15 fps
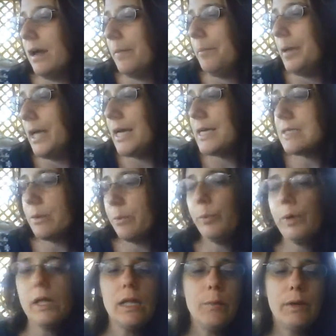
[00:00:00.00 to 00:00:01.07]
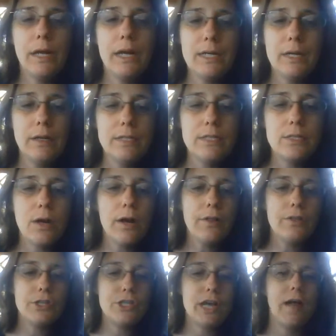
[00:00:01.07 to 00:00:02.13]
Because really, when I started
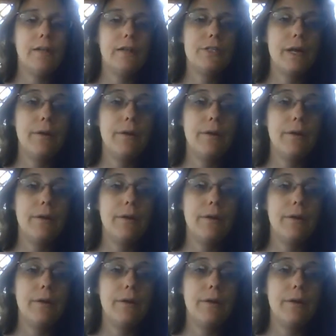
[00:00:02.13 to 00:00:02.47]
the challenge,